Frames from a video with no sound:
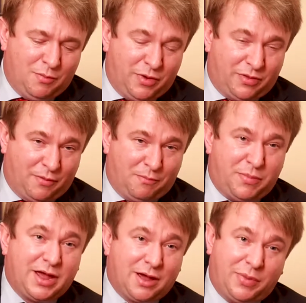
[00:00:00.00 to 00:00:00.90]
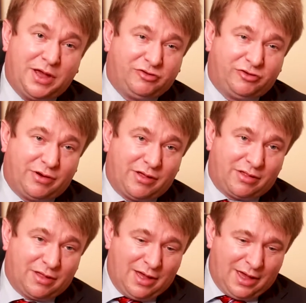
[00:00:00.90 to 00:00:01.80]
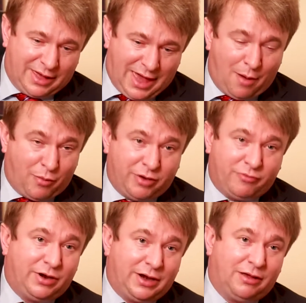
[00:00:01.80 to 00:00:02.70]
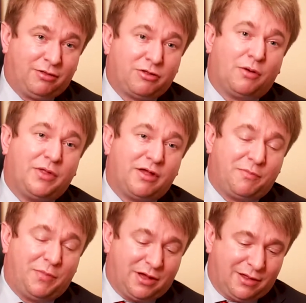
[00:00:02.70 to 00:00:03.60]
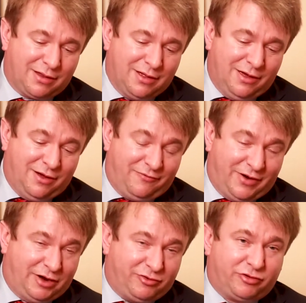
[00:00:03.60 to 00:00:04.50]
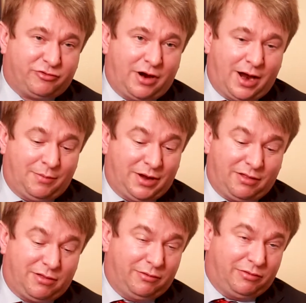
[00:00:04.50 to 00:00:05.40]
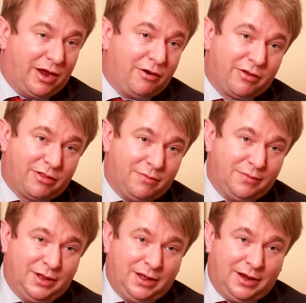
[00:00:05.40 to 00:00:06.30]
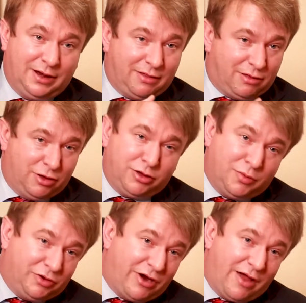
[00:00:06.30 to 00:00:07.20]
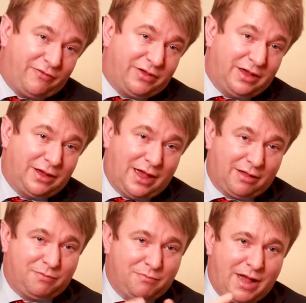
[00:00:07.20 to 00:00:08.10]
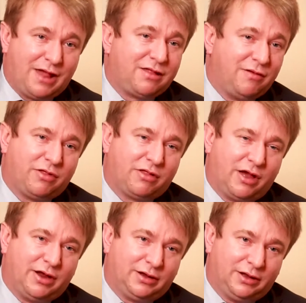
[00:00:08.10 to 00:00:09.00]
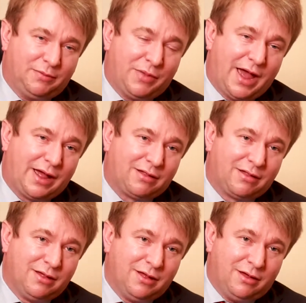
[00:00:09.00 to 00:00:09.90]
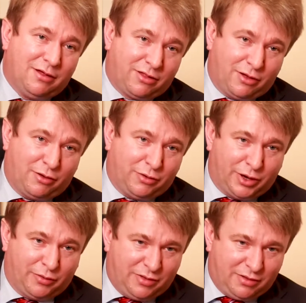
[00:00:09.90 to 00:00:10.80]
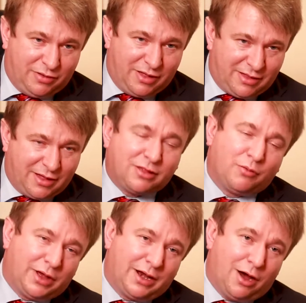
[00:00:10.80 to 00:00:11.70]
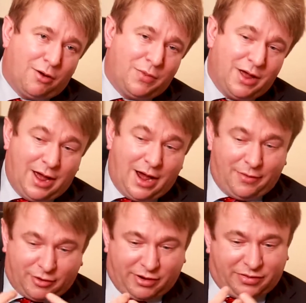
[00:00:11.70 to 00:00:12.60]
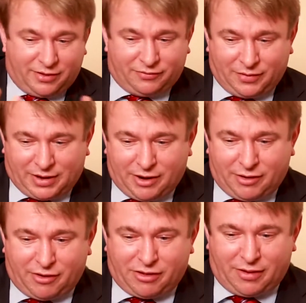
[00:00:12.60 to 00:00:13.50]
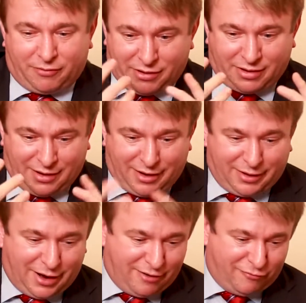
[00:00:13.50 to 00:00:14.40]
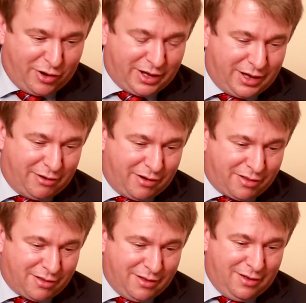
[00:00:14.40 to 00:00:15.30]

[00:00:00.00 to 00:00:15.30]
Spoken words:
But the bigger picture is, can we really stop this? Because financial crime leads to terrorism, leads to human trafficking, has massive societal impacts. So, these things that we can help. And the great thing from the Cloudera side, the reason I love working here is,